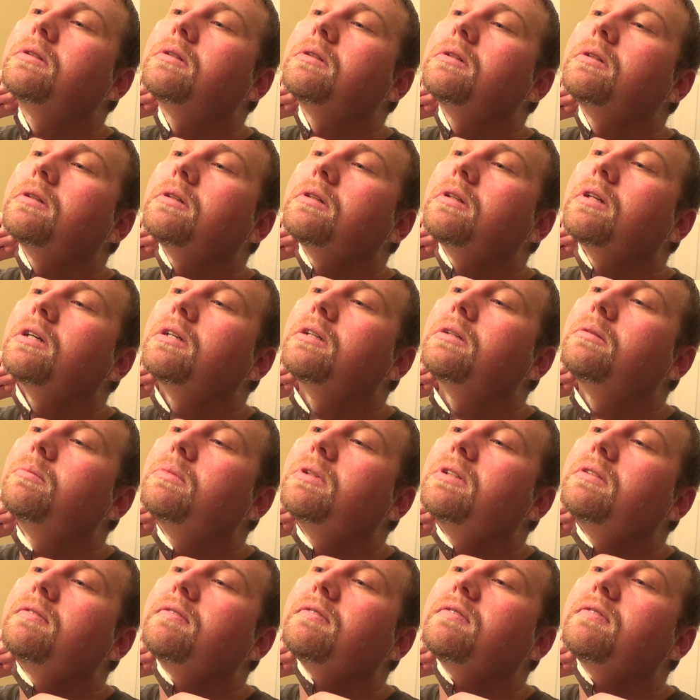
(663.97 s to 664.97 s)
to look like,
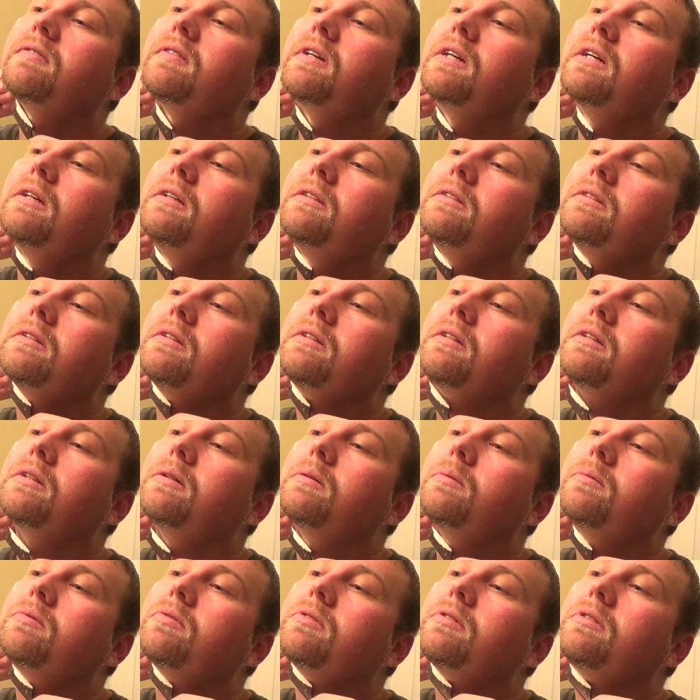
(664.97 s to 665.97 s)
but fancied
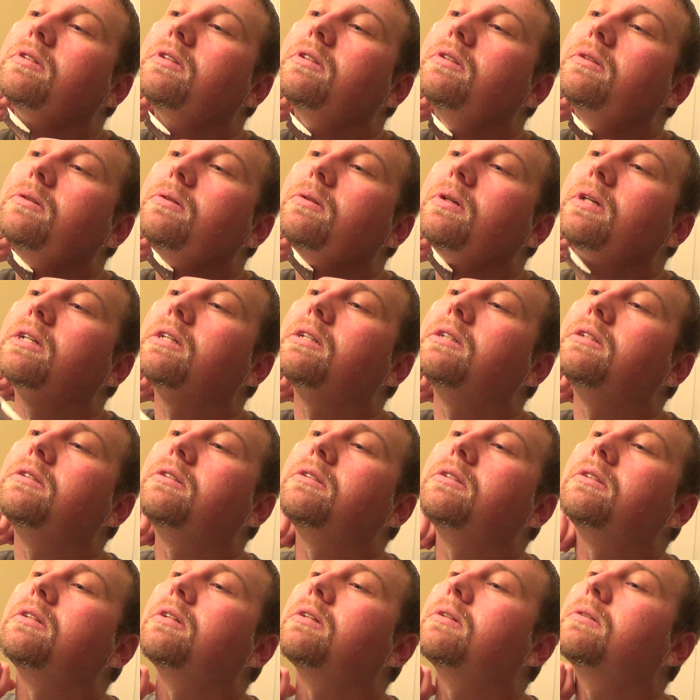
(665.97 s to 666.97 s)
up for the new
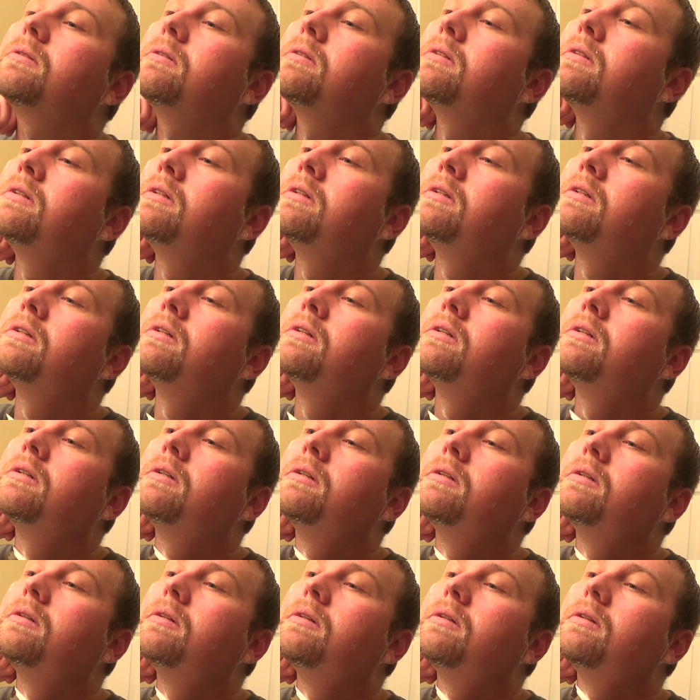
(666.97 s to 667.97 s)
age, you know?
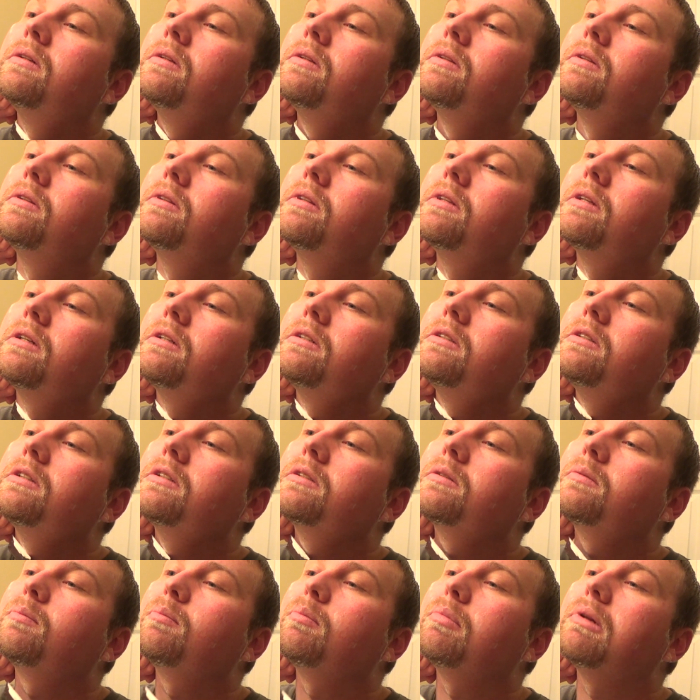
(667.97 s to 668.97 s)
They're
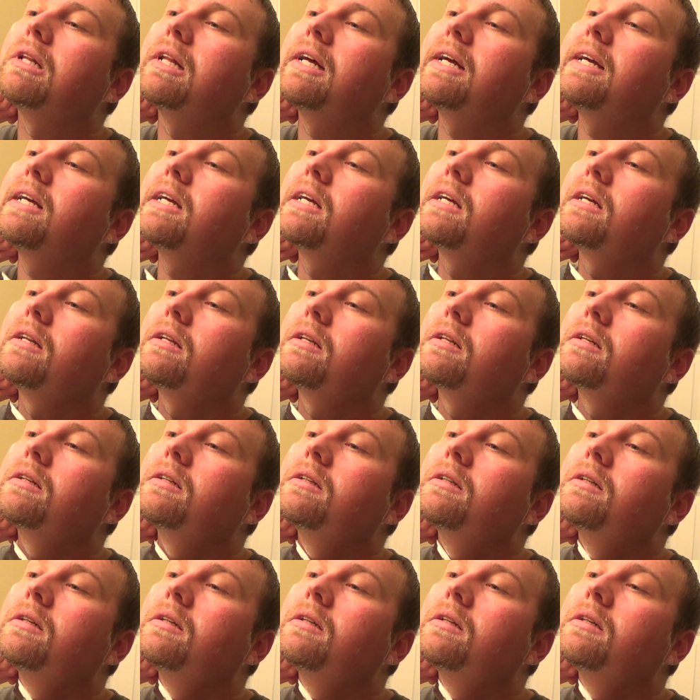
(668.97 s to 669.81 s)
just bland.